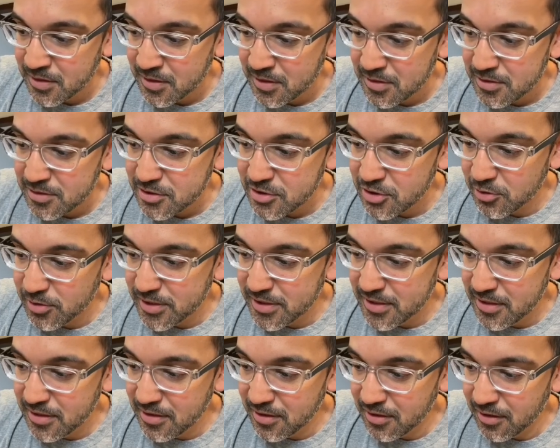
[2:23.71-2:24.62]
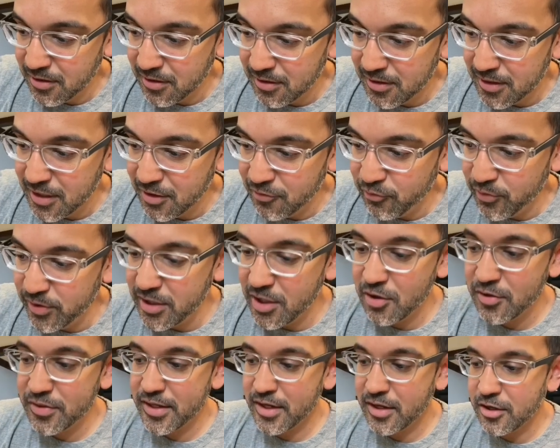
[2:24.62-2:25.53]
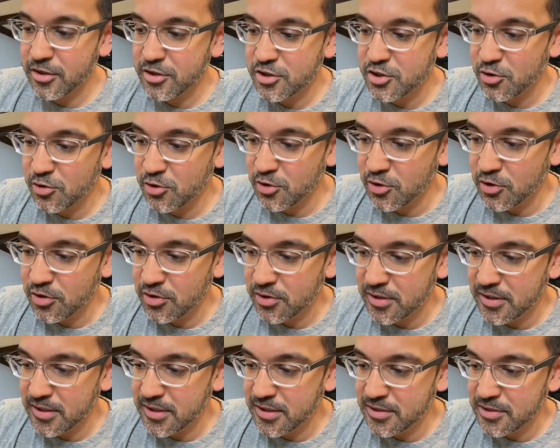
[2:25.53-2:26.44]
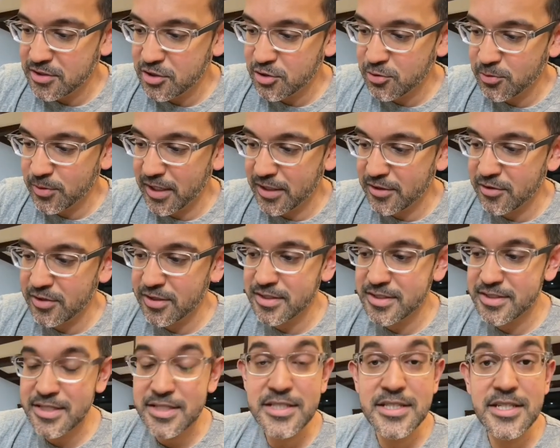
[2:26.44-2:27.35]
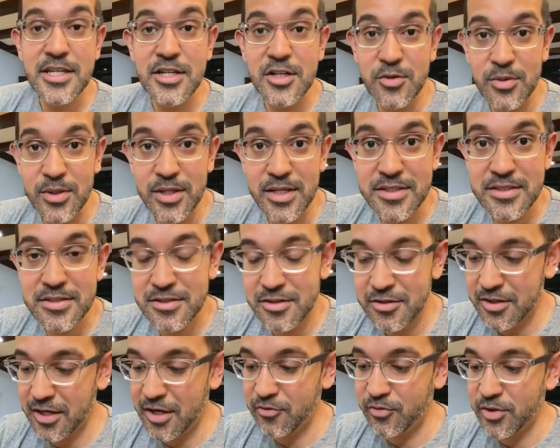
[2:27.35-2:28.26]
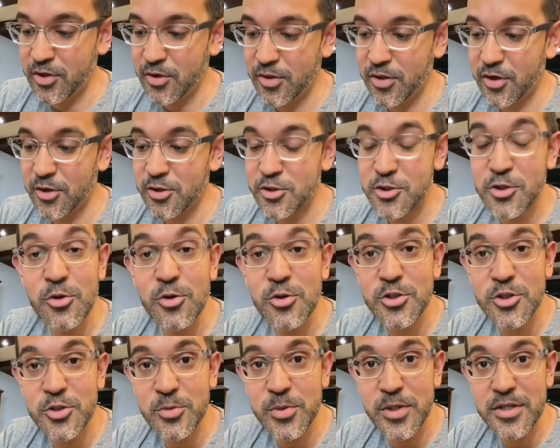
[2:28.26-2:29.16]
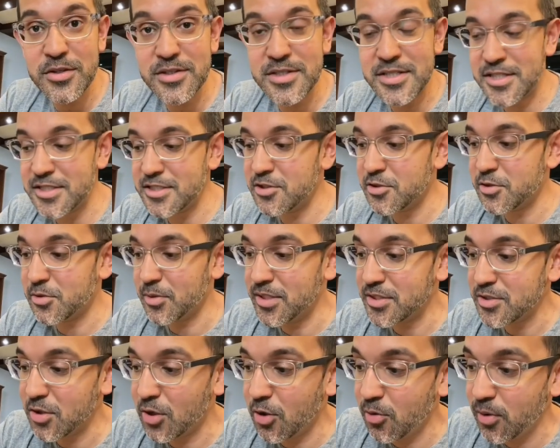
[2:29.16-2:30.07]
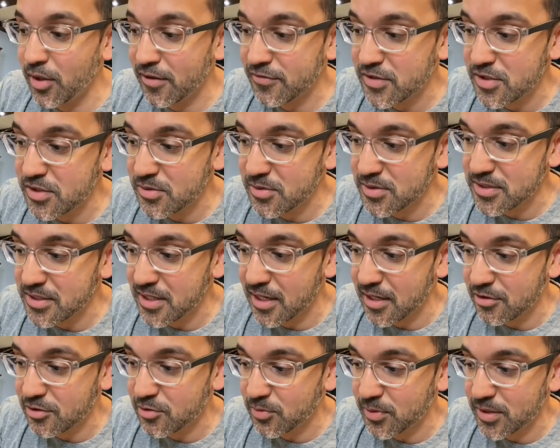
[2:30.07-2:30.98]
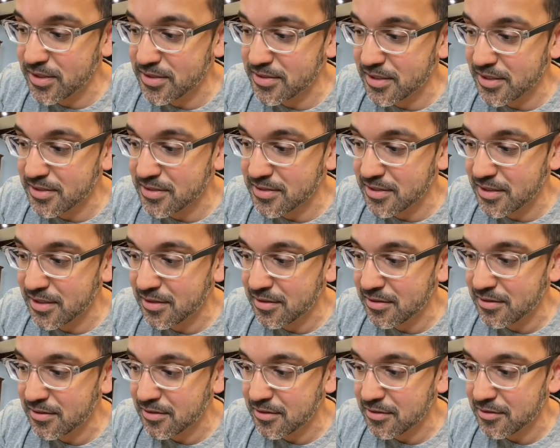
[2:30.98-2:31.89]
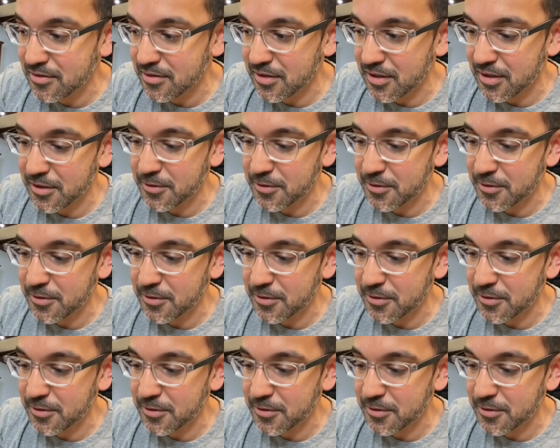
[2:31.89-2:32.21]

So here, if we know that our total is 360 degrees, okay, if we know that our total is 360 degrees, all we have to do is say 360, okay,